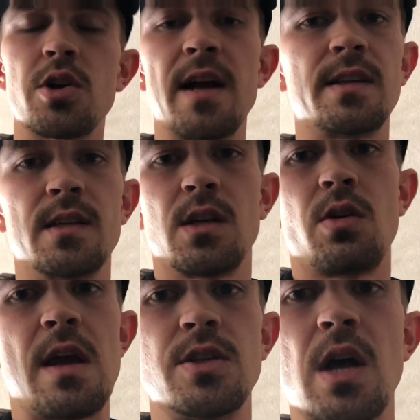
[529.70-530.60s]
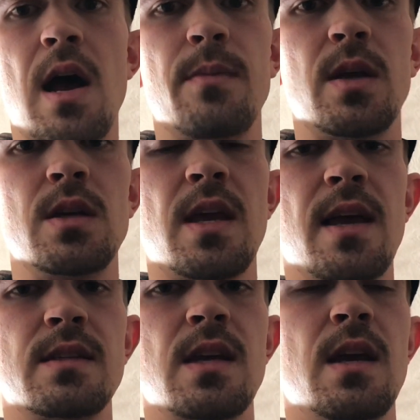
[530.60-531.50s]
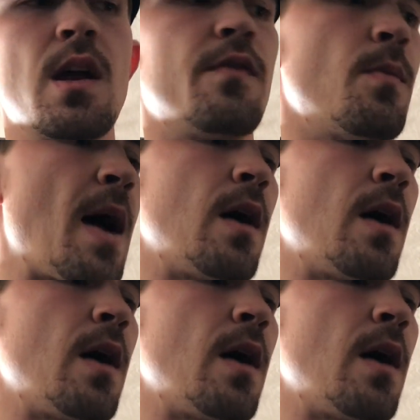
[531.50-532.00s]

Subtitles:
does a great job, and you can't say enough about